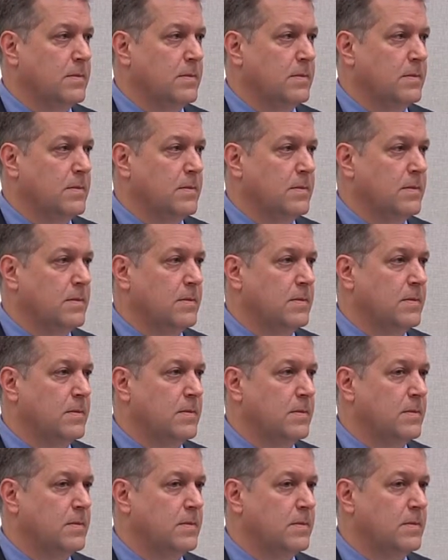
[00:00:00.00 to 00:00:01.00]
Uh,
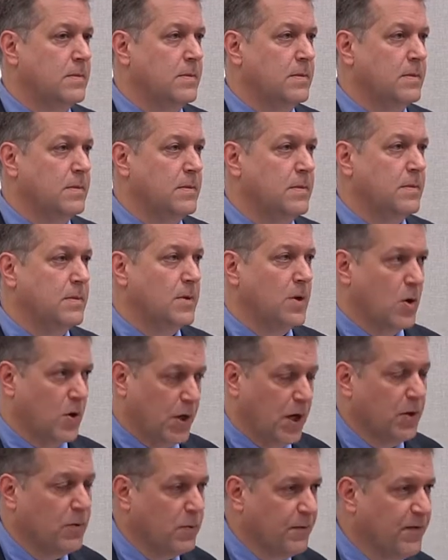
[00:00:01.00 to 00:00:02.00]
uh so
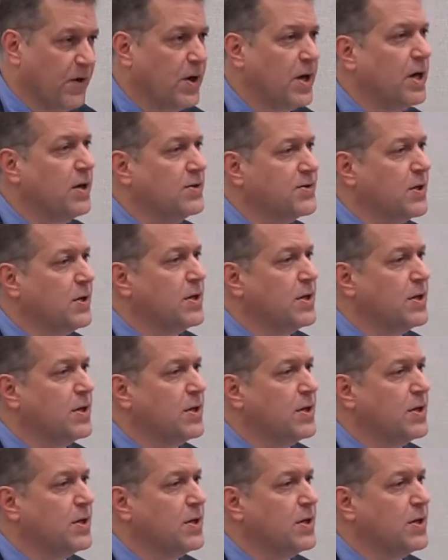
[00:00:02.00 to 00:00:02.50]
Okay, very good.